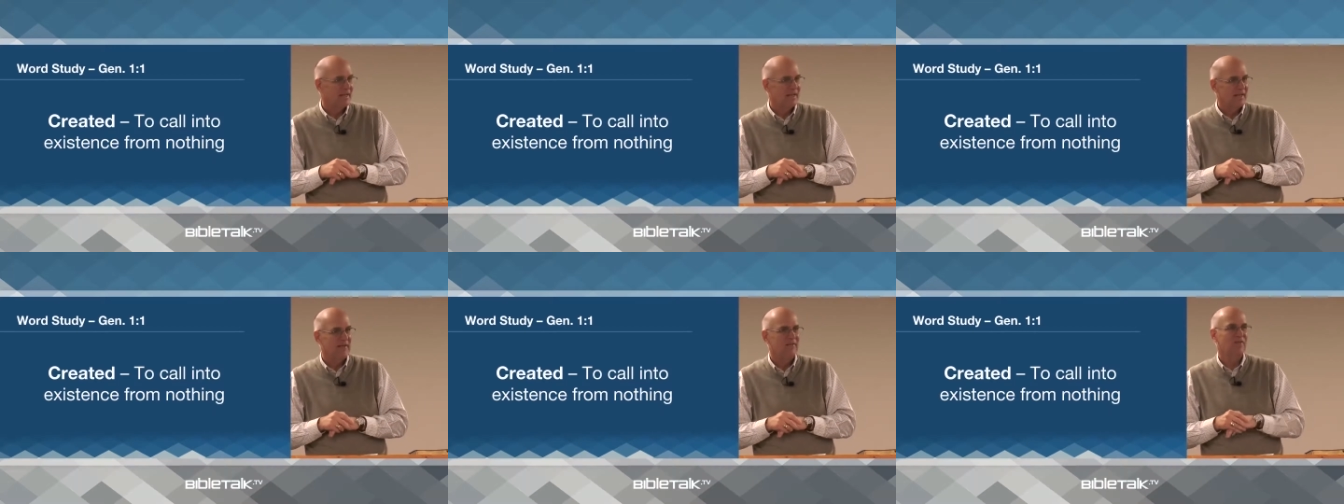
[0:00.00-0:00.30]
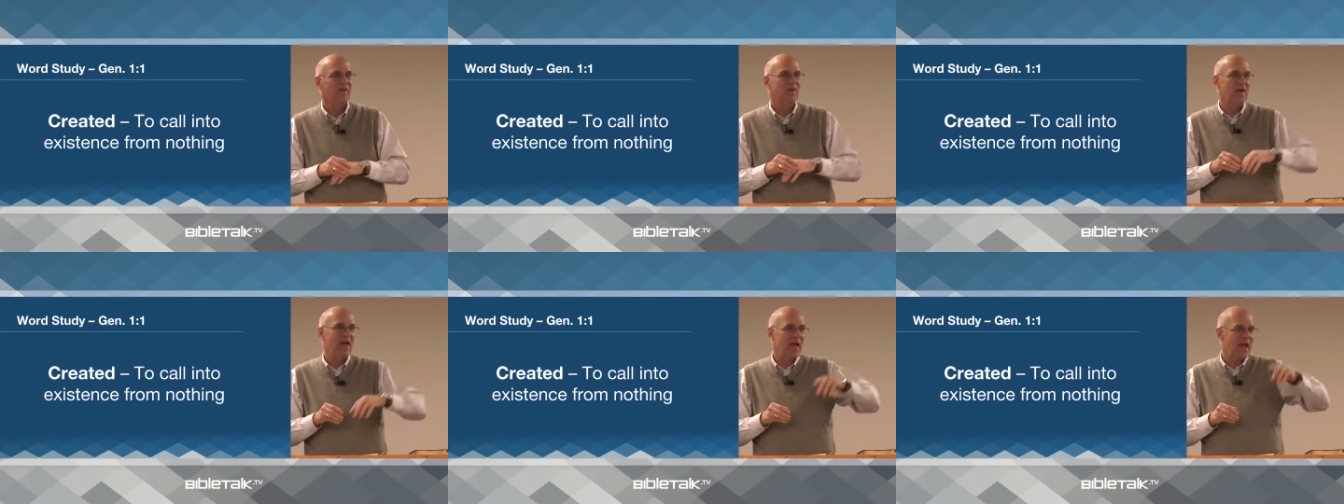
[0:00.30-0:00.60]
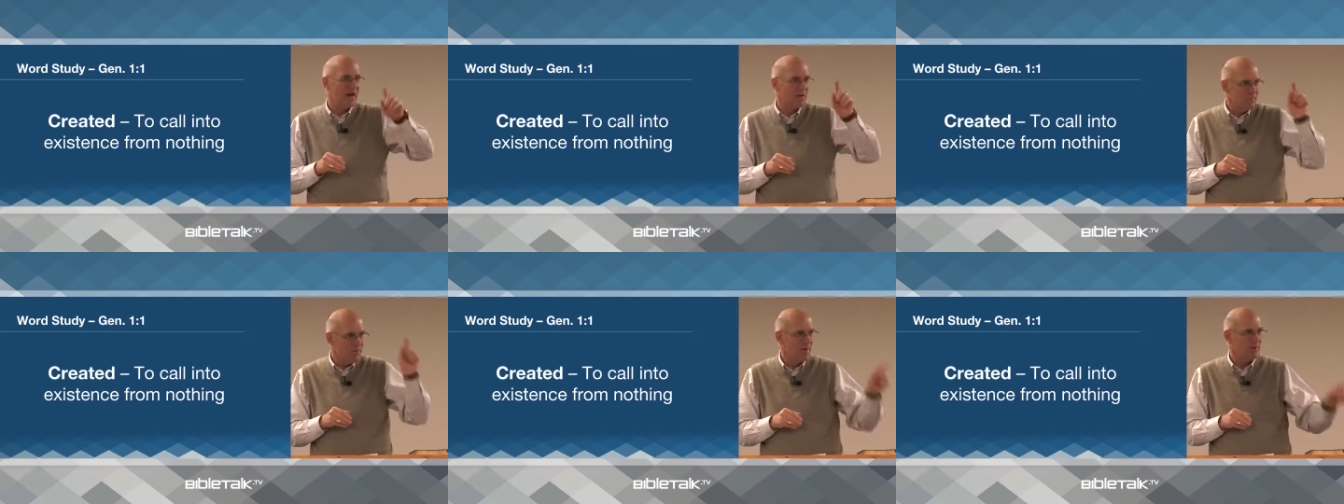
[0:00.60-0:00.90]
if
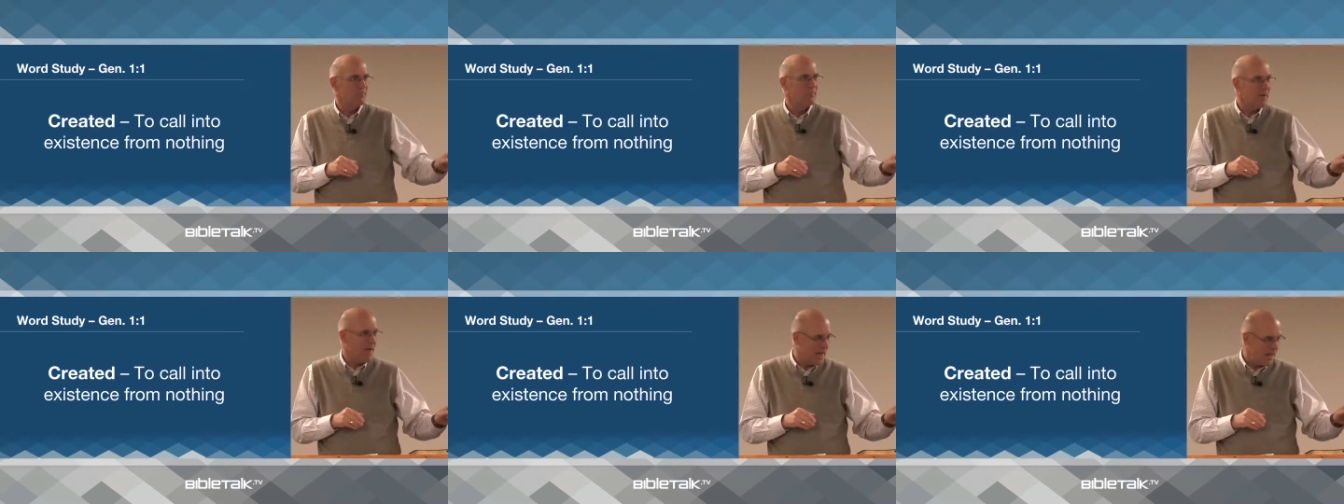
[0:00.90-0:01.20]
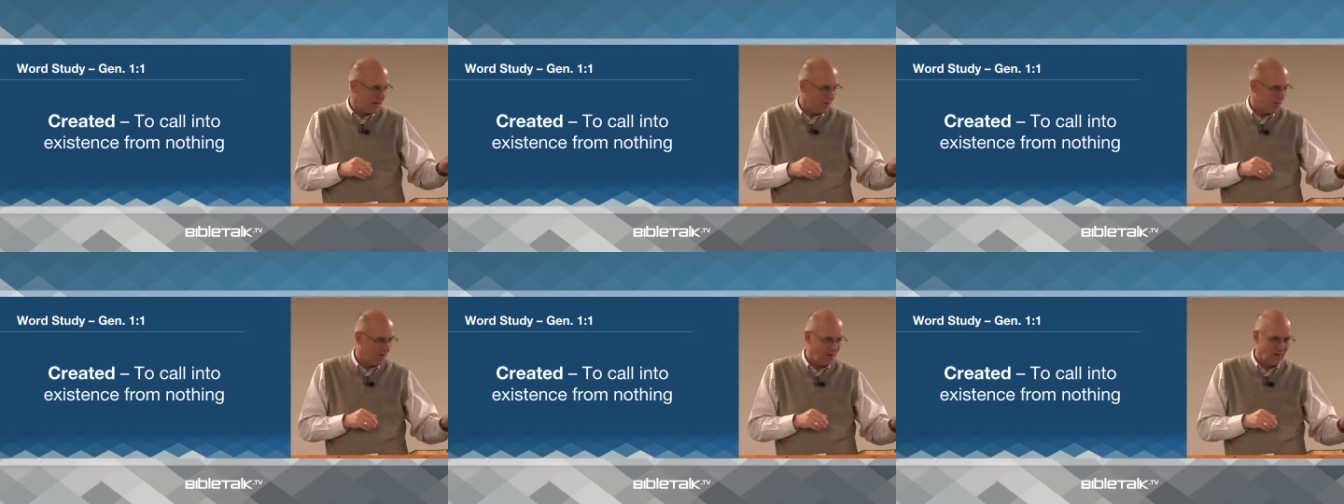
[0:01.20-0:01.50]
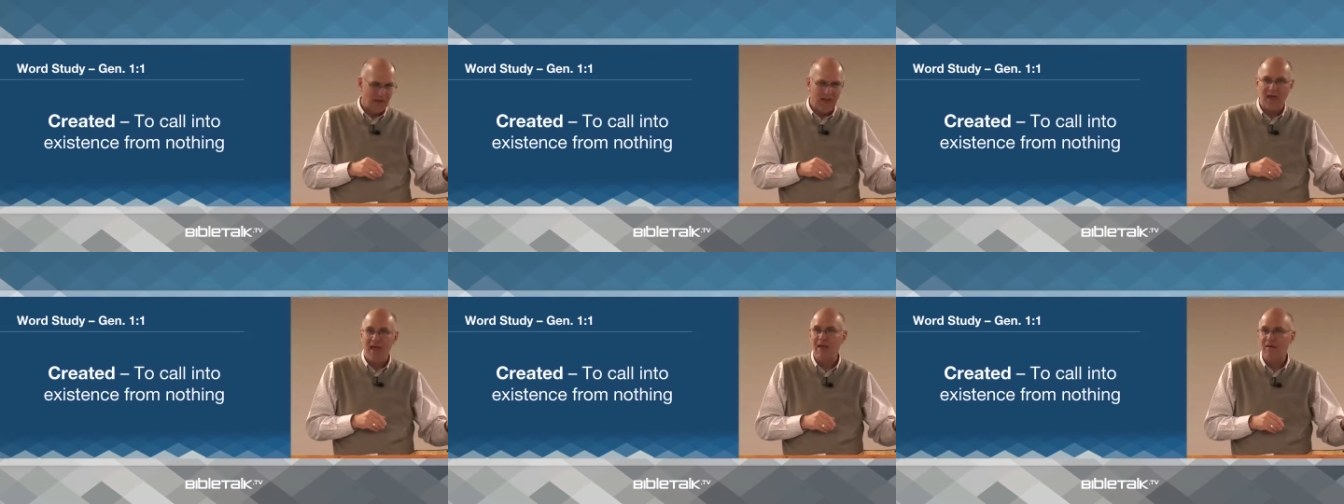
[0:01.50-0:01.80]
inanimate
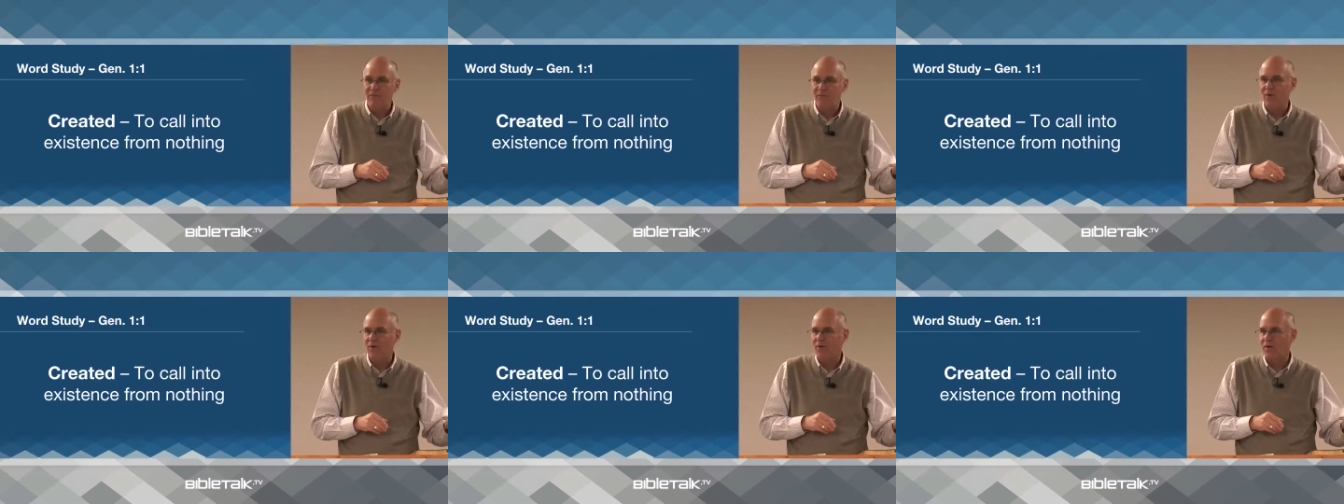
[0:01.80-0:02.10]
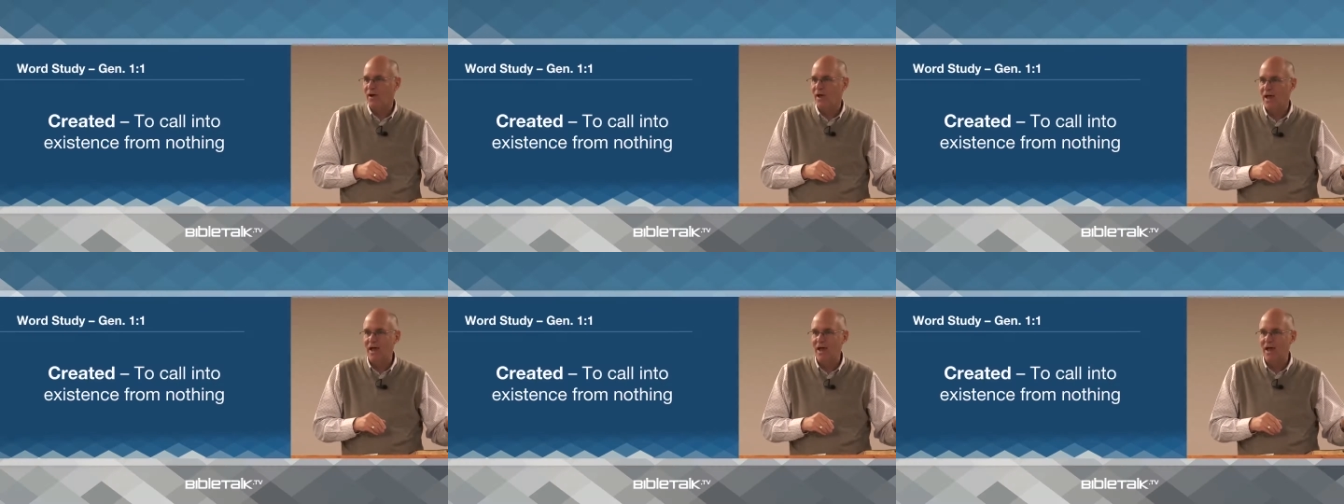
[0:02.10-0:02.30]
matter ever